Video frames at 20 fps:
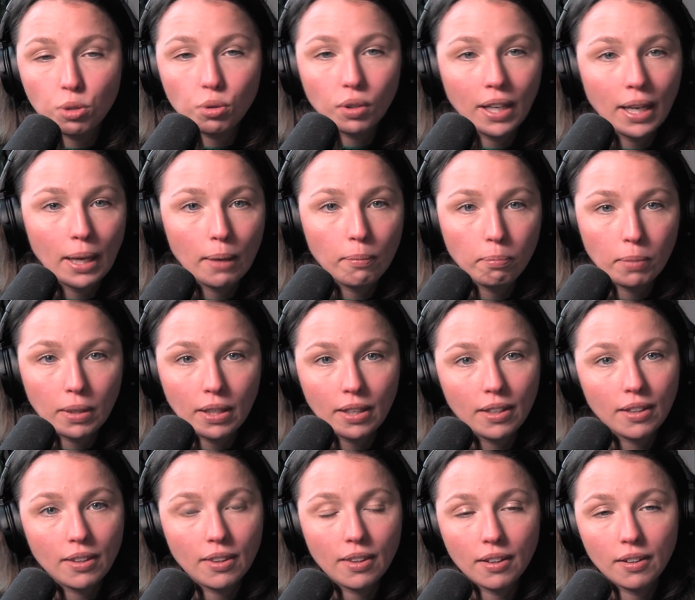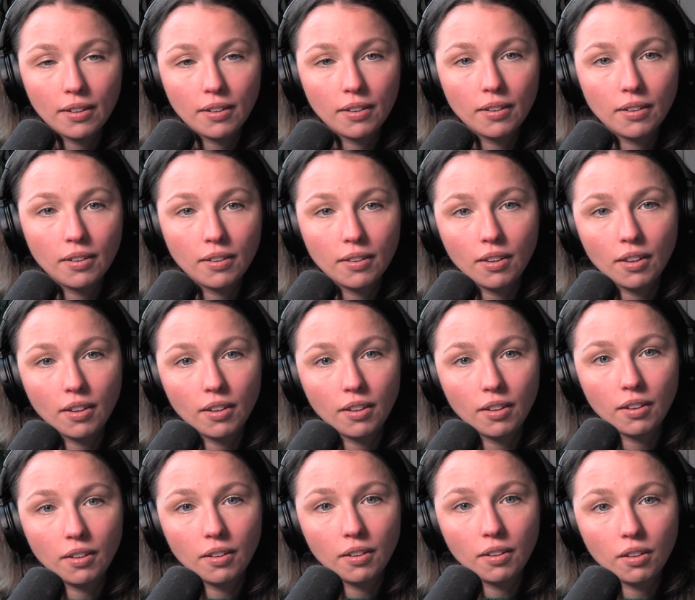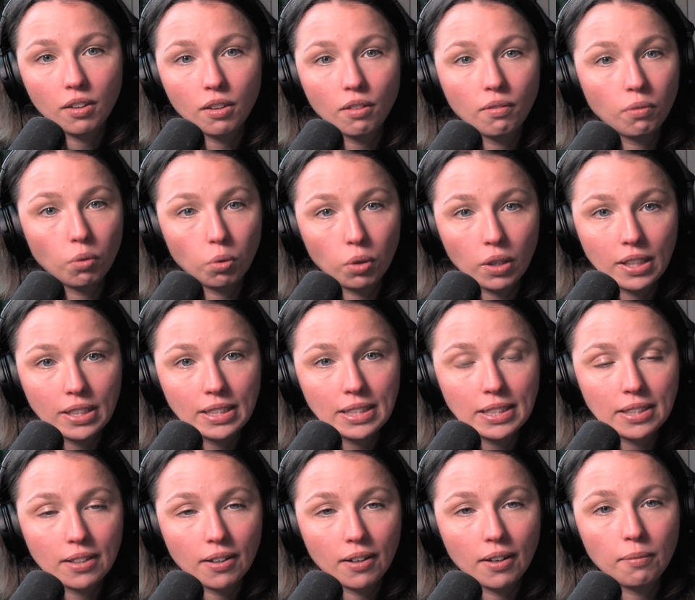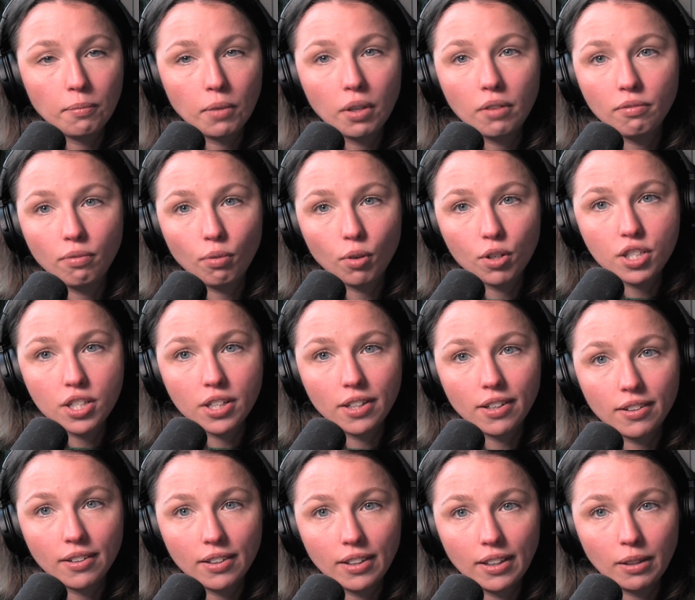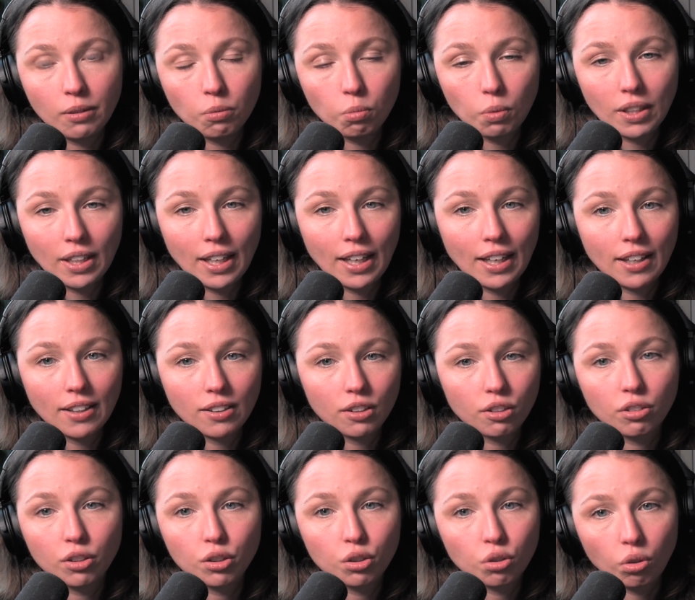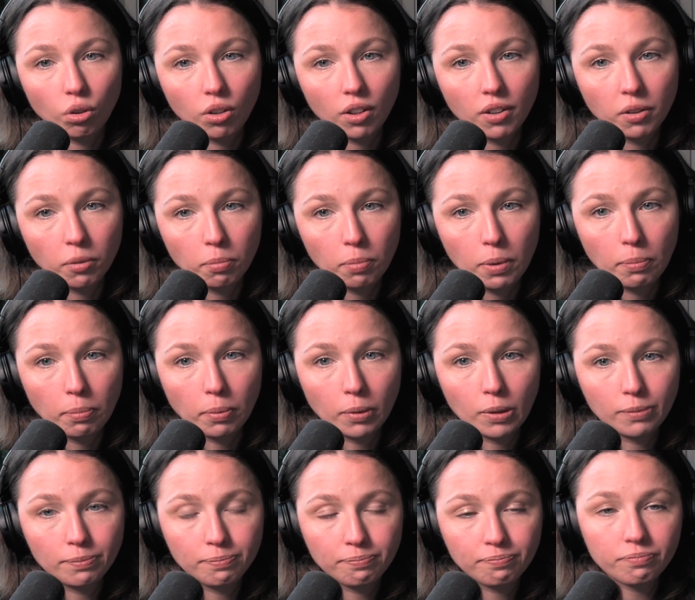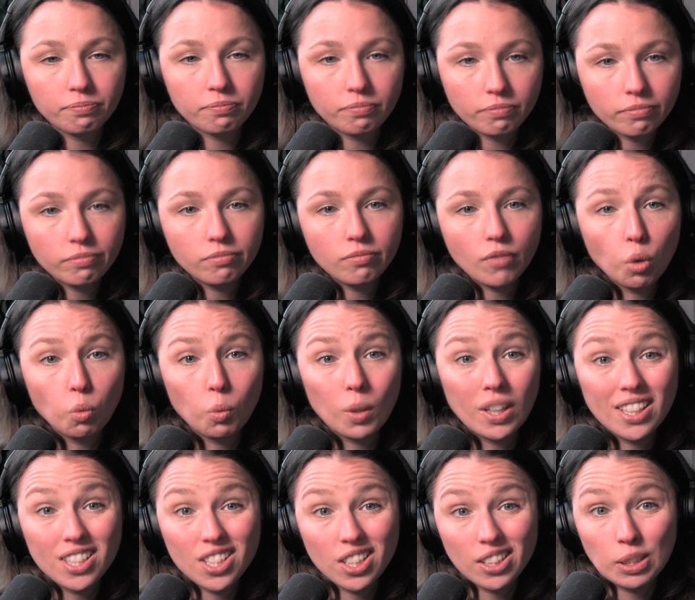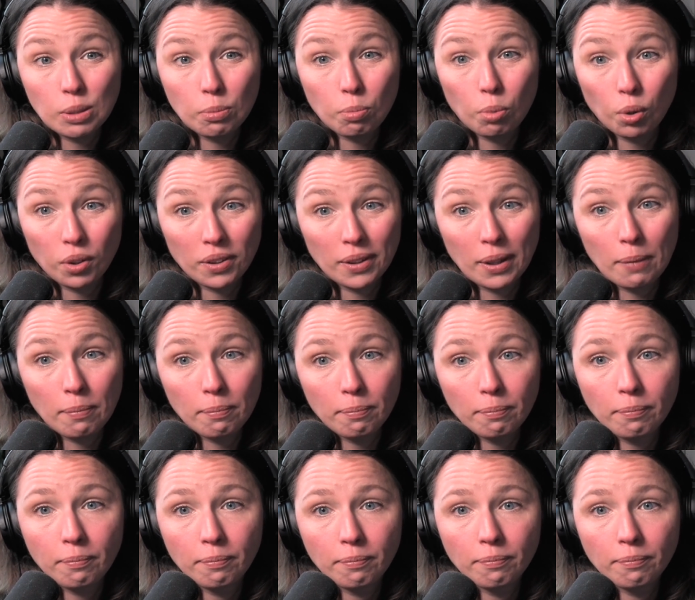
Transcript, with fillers: You can't be the right. the the voice. Um, unfortunately, we can't control other people. We can just support them.